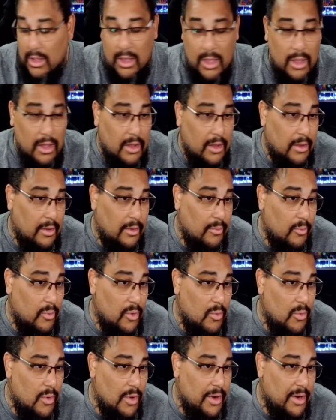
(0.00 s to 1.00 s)

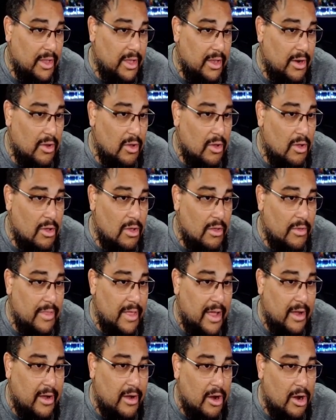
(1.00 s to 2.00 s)
we want to get all
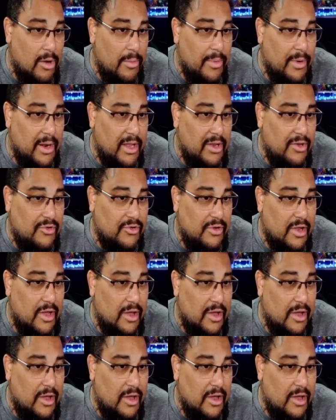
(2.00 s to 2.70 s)
that carbonation